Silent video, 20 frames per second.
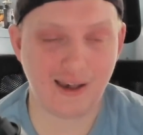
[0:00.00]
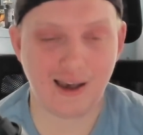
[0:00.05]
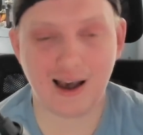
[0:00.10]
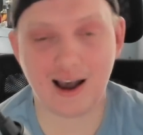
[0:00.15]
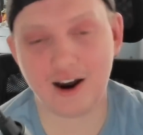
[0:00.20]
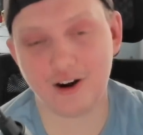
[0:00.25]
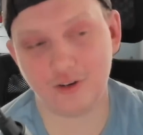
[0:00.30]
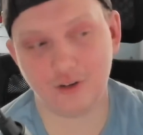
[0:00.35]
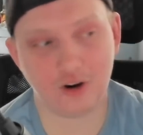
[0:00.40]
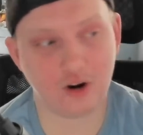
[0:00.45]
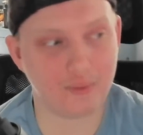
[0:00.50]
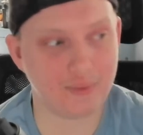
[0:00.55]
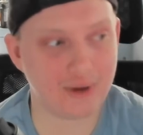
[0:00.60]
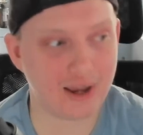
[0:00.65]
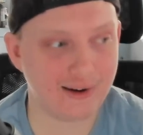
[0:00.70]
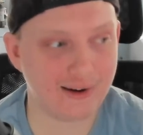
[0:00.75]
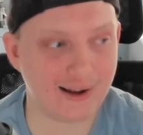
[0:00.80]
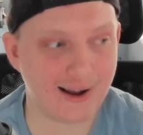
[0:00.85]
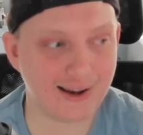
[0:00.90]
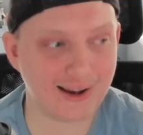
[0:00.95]
I don't know,
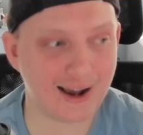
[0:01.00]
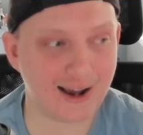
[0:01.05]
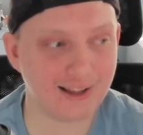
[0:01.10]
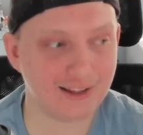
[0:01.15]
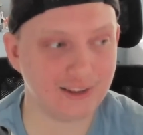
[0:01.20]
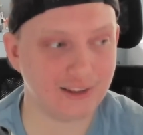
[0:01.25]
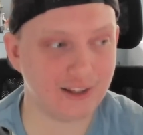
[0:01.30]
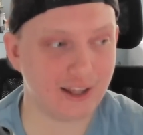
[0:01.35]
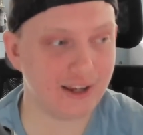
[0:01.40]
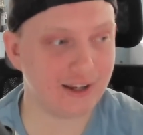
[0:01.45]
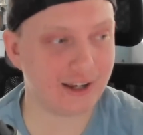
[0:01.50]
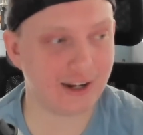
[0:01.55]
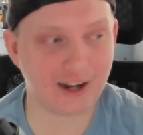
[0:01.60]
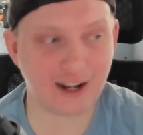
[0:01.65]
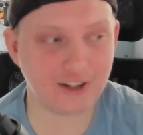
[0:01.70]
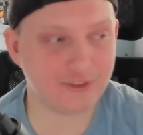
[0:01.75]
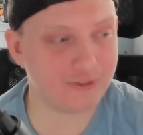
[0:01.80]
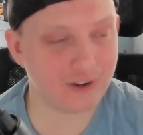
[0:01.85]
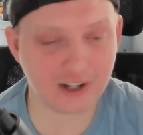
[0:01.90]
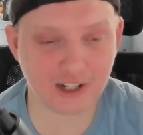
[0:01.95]
man. I
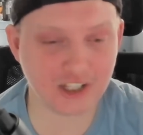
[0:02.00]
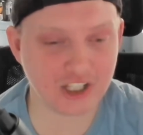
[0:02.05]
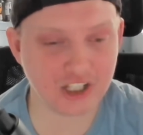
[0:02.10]
fucking